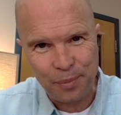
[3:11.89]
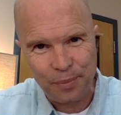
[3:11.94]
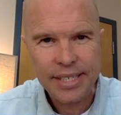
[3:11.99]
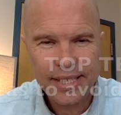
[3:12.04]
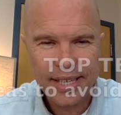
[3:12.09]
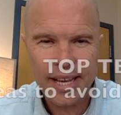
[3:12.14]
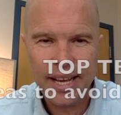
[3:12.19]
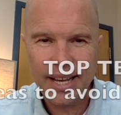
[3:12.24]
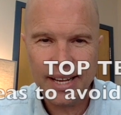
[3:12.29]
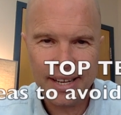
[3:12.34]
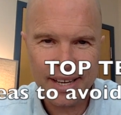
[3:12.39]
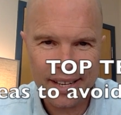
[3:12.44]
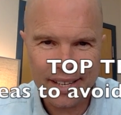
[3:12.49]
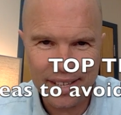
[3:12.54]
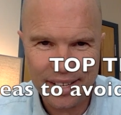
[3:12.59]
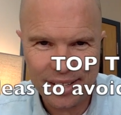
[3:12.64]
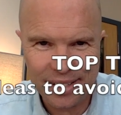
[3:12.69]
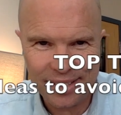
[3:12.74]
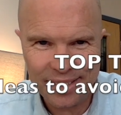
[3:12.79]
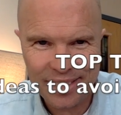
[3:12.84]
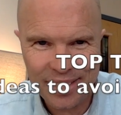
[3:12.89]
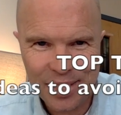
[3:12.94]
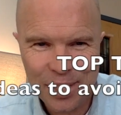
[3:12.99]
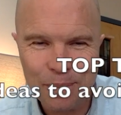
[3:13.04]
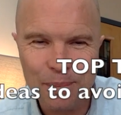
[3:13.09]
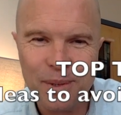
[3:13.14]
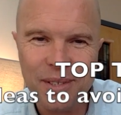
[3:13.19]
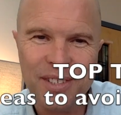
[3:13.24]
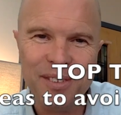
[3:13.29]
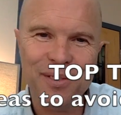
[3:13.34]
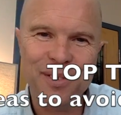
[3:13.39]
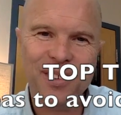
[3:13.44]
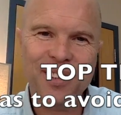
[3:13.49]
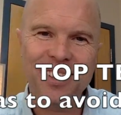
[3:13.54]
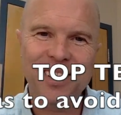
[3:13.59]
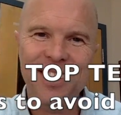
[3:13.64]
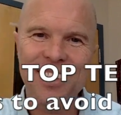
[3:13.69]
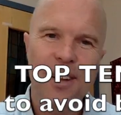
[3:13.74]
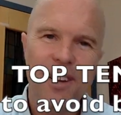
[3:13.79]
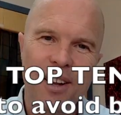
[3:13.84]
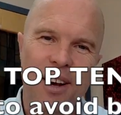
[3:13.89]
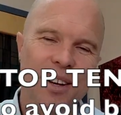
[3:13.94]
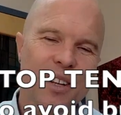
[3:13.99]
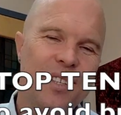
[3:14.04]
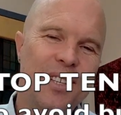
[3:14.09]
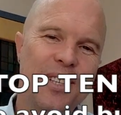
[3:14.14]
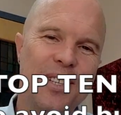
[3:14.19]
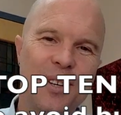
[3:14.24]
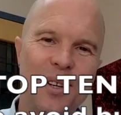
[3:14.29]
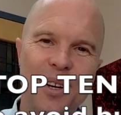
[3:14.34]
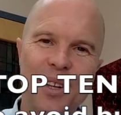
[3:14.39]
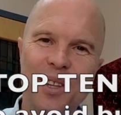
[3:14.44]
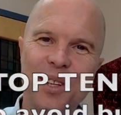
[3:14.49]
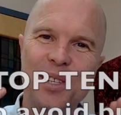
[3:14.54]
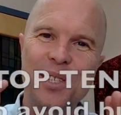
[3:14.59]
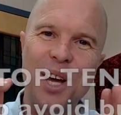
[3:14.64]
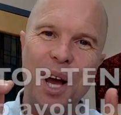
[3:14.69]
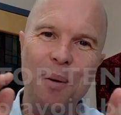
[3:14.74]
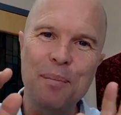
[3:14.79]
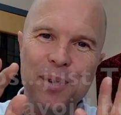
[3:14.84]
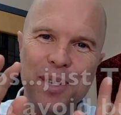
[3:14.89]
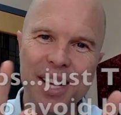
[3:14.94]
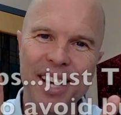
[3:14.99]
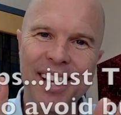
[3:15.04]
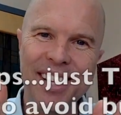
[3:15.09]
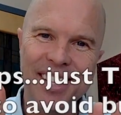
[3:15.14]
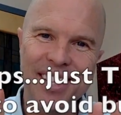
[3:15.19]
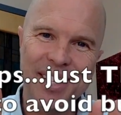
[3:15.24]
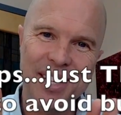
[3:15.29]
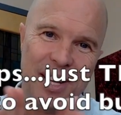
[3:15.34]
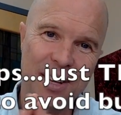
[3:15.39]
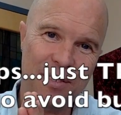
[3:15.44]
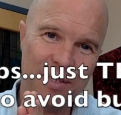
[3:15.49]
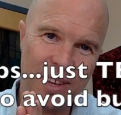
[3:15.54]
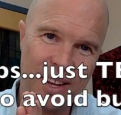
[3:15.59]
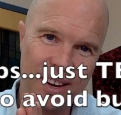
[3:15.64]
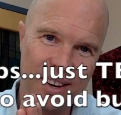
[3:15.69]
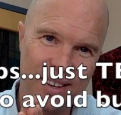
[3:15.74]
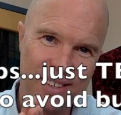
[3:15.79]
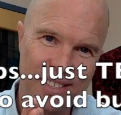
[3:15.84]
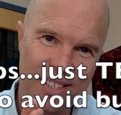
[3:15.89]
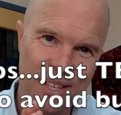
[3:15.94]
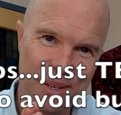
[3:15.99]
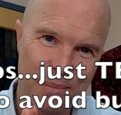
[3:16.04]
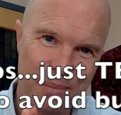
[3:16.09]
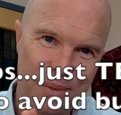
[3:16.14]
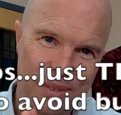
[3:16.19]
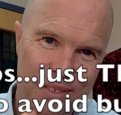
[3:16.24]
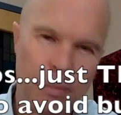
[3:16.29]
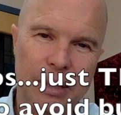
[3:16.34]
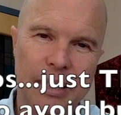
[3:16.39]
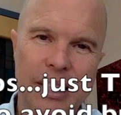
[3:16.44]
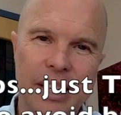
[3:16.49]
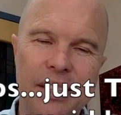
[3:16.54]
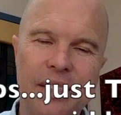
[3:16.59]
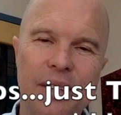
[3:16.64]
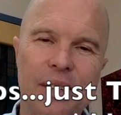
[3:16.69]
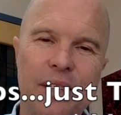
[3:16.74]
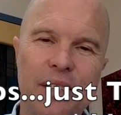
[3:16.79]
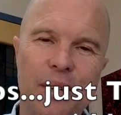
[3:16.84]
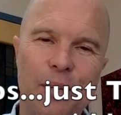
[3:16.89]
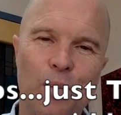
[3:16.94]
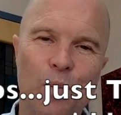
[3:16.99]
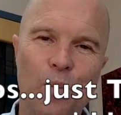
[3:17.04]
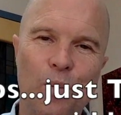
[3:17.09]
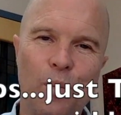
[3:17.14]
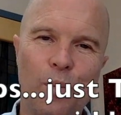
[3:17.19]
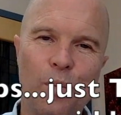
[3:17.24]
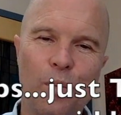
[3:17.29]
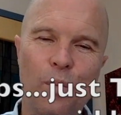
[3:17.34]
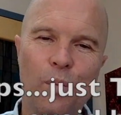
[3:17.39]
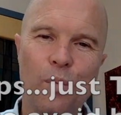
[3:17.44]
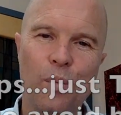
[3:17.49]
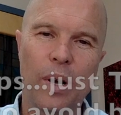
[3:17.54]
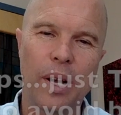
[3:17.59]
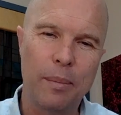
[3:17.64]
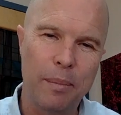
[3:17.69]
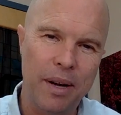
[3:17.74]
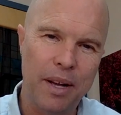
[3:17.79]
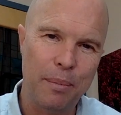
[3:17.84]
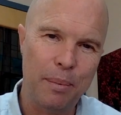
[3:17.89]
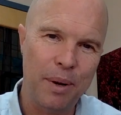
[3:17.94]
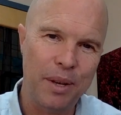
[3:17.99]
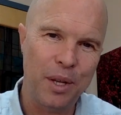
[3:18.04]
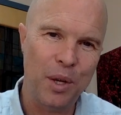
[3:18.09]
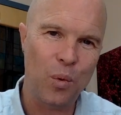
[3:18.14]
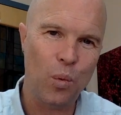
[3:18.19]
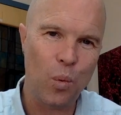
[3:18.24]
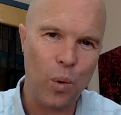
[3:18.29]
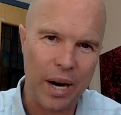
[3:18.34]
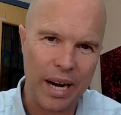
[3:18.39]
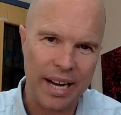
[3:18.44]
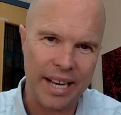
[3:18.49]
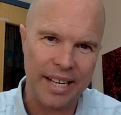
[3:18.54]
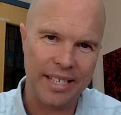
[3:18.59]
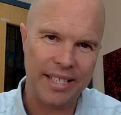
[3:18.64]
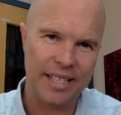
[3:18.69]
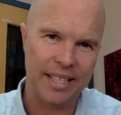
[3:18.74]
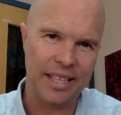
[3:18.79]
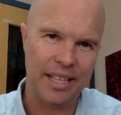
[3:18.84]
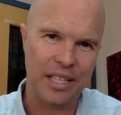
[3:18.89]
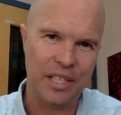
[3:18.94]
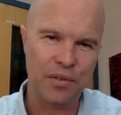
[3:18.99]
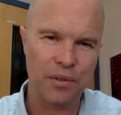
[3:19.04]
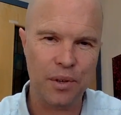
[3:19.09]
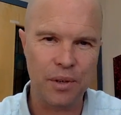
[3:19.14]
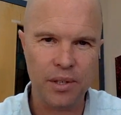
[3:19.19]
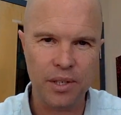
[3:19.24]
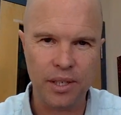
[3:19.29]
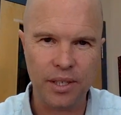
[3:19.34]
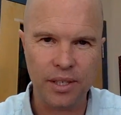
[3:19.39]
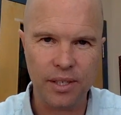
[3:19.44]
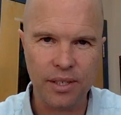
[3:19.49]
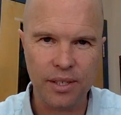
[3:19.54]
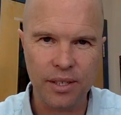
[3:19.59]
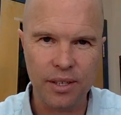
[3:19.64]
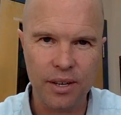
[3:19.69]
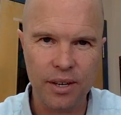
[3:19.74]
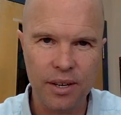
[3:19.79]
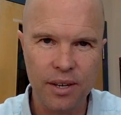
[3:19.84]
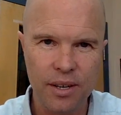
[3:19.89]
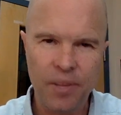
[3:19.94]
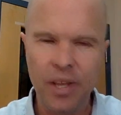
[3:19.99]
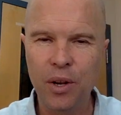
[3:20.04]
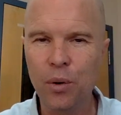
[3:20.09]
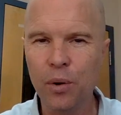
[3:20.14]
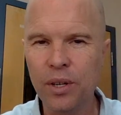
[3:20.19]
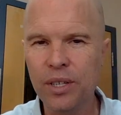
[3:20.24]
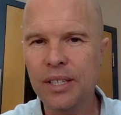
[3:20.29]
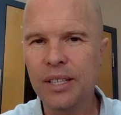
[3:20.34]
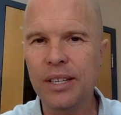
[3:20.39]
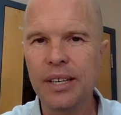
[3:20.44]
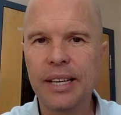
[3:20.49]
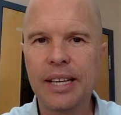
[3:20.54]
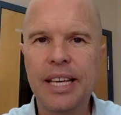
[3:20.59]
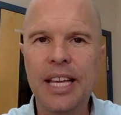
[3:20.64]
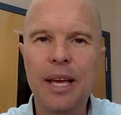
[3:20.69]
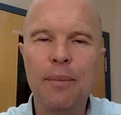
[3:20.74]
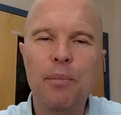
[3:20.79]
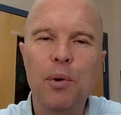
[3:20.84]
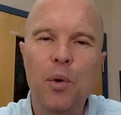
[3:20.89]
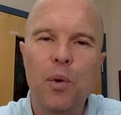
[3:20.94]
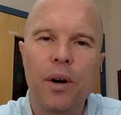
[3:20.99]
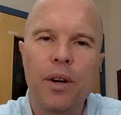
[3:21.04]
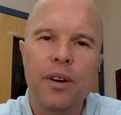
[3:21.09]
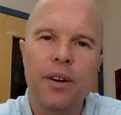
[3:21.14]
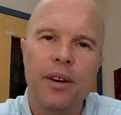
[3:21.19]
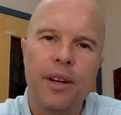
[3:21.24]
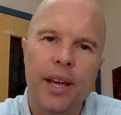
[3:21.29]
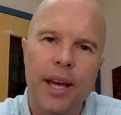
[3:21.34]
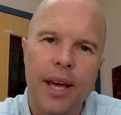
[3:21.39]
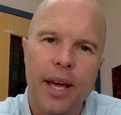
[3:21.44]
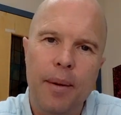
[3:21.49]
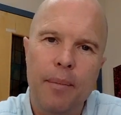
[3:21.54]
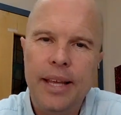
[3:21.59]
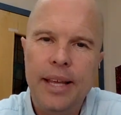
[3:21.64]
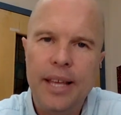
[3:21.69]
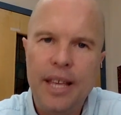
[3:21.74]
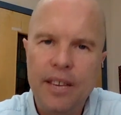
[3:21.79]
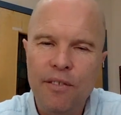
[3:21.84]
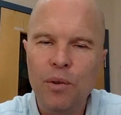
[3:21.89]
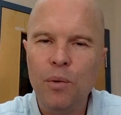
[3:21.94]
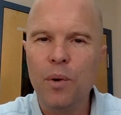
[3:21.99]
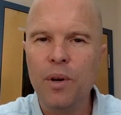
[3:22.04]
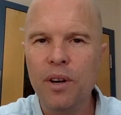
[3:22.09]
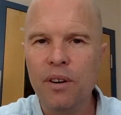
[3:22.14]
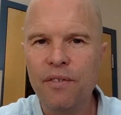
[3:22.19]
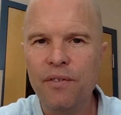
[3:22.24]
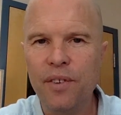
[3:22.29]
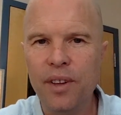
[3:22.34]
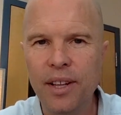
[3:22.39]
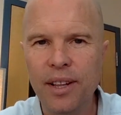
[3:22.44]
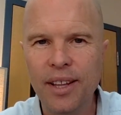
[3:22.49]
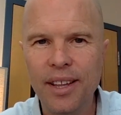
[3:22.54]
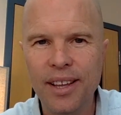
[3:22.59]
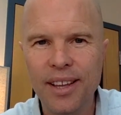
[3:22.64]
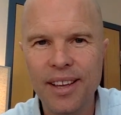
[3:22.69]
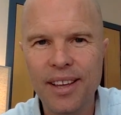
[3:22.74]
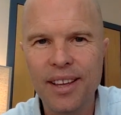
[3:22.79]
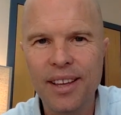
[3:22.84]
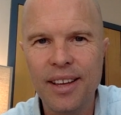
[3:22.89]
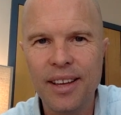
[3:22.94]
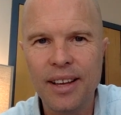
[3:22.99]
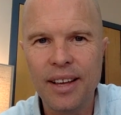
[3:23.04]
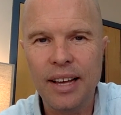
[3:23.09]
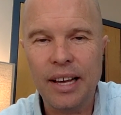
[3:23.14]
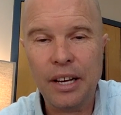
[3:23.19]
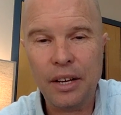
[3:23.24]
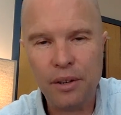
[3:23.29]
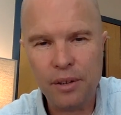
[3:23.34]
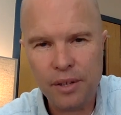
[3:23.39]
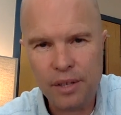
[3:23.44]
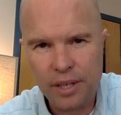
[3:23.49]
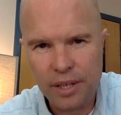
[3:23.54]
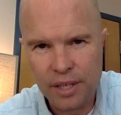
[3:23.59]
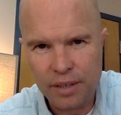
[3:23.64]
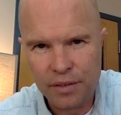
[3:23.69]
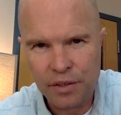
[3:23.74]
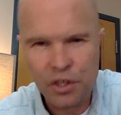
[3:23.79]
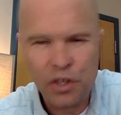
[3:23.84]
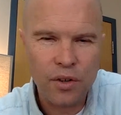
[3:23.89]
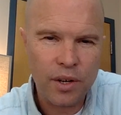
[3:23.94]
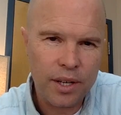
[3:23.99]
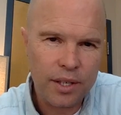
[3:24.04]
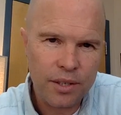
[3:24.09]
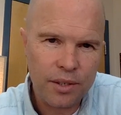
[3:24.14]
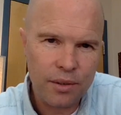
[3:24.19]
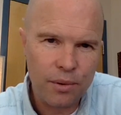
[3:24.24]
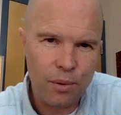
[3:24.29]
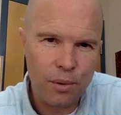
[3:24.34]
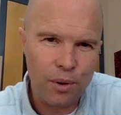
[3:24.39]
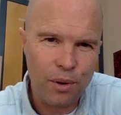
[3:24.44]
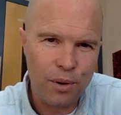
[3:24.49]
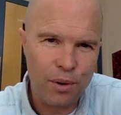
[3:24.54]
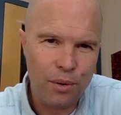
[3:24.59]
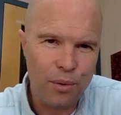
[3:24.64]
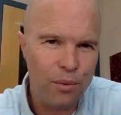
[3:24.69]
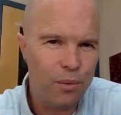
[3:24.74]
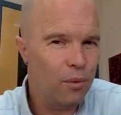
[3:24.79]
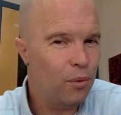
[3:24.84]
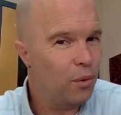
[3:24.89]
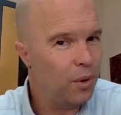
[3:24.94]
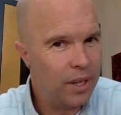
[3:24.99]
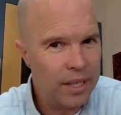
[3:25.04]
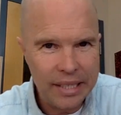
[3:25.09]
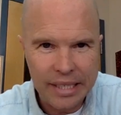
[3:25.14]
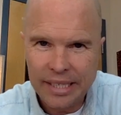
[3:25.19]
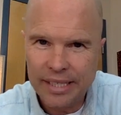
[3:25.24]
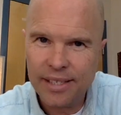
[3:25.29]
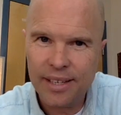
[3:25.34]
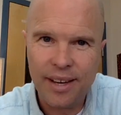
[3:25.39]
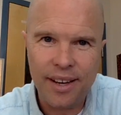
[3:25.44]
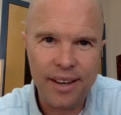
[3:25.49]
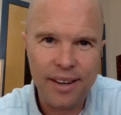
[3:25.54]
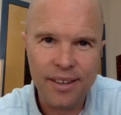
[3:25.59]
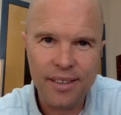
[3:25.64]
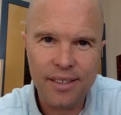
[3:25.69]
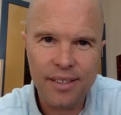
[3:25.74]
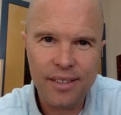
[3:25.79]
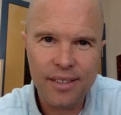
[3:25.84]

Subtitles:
10 ideas, specifically. Not necessarily the top 10 self-care tips, but these are some, in my opinion, wise things for you to consider in order to keep you on your game, even when you're feeling a good deal of stress or really tired.